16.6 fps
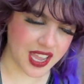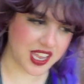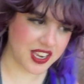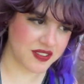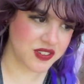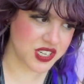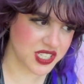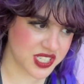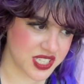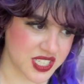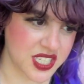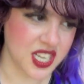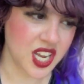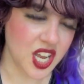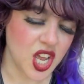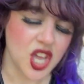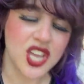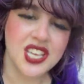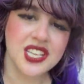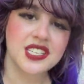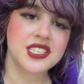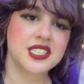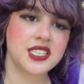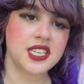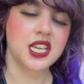and just
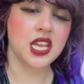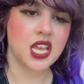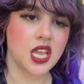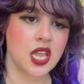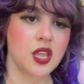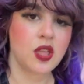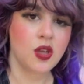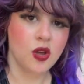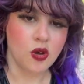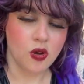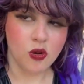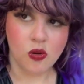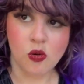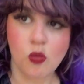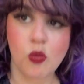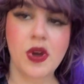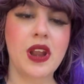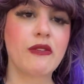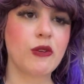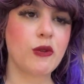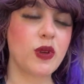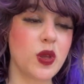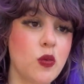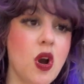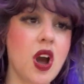see
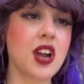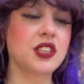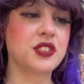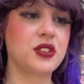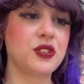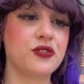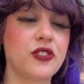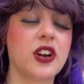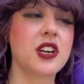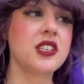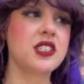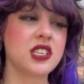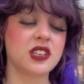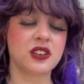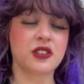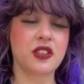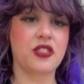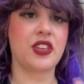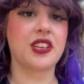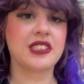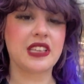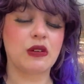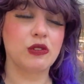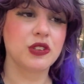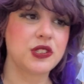whatever we walk to first or the
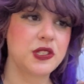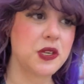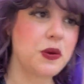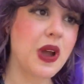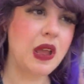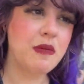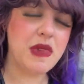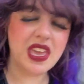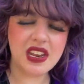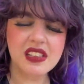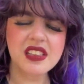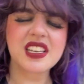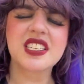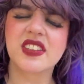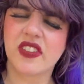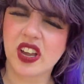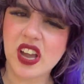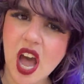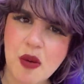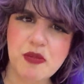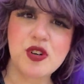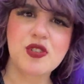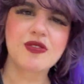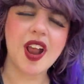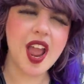things that we'll do. I made a list of a
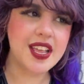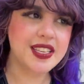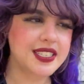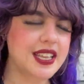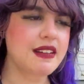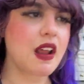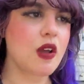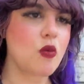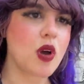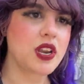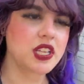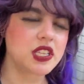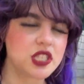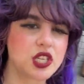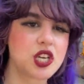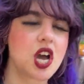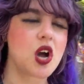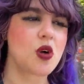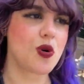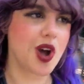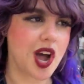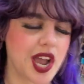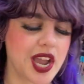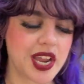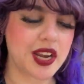couple rides that I wanted to go
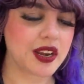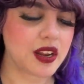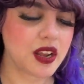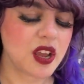on,